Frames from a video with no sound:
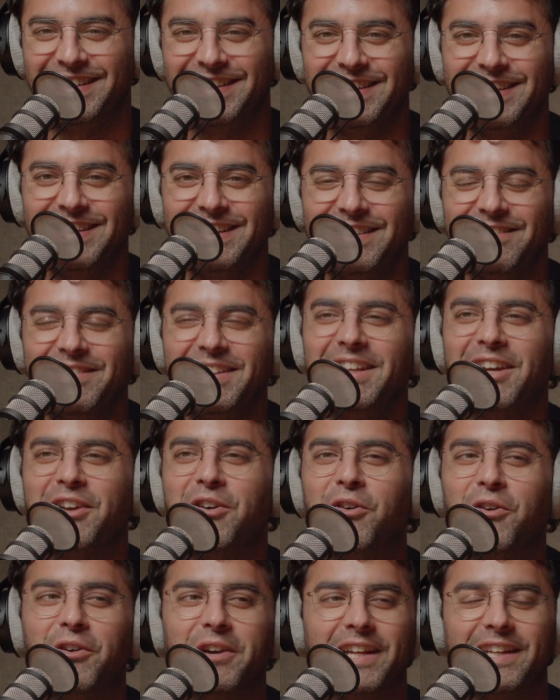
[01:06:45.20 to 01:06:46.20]
I feel
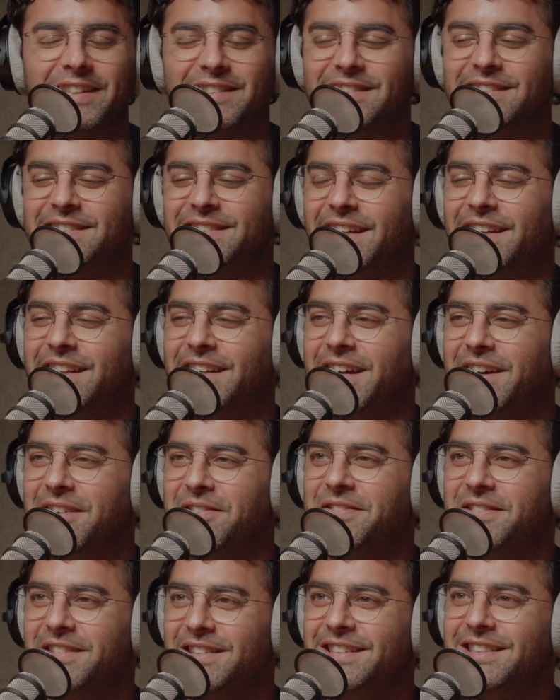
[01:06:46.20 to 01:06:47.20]
like horny isn't said
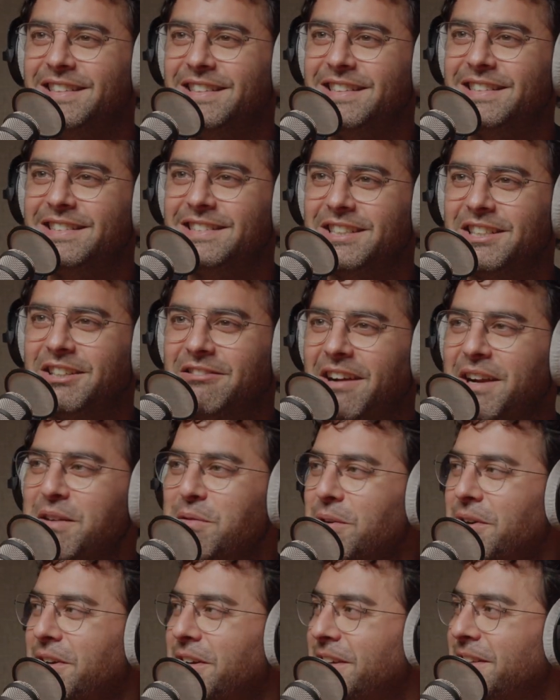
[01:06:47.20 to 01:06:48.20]
enough. It's a
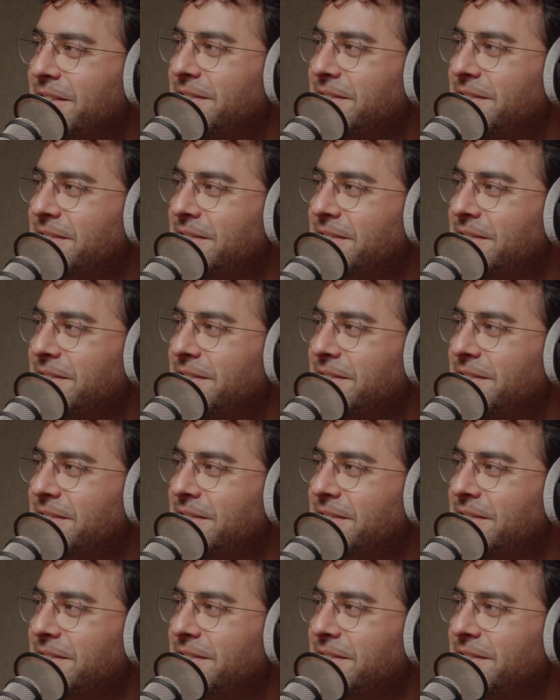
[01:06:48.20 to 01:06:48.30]
great word.